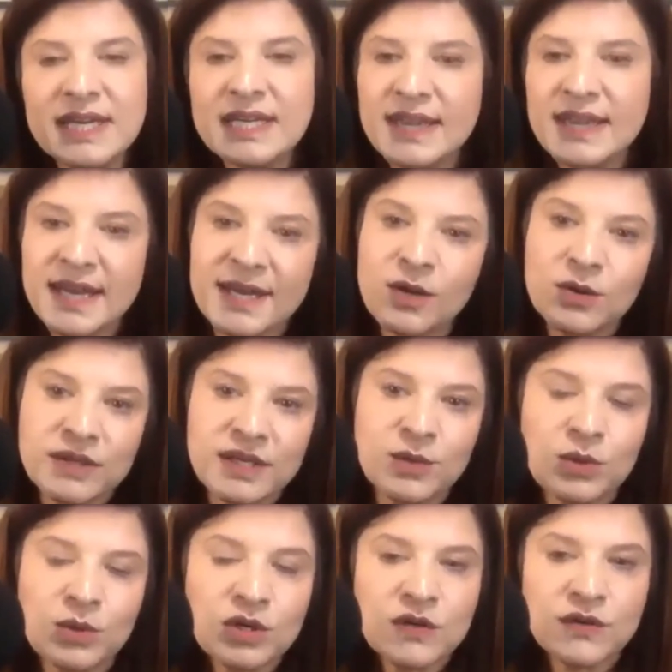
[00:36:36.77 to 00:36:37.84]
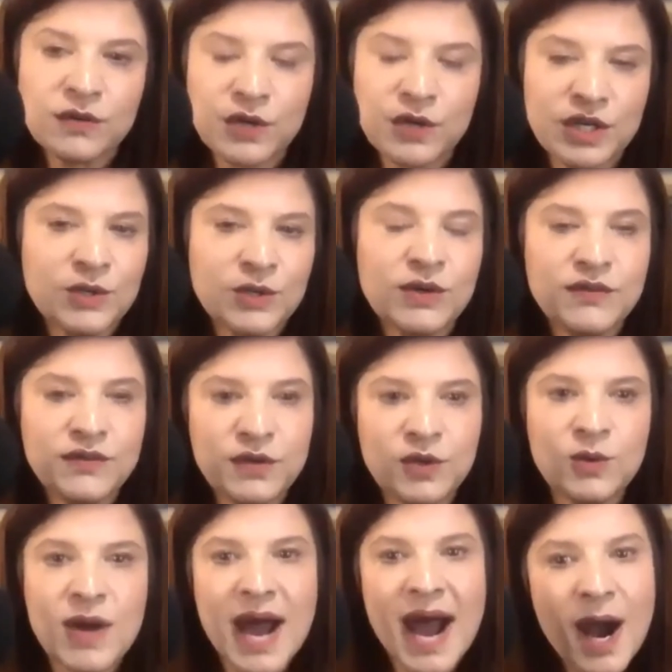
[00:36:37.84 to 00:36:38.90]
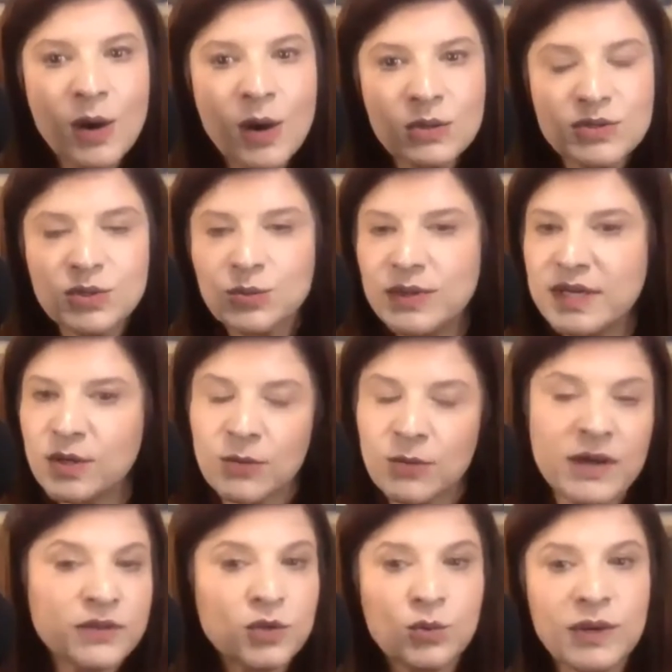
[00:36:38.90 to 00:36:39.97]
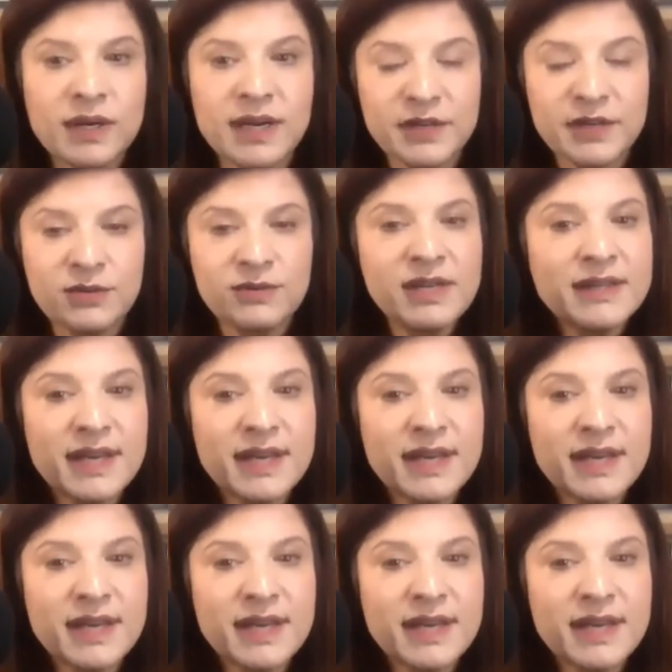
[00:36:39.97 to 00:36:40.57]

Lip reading: and they only work for you a few hours a week or a month or whatever you need,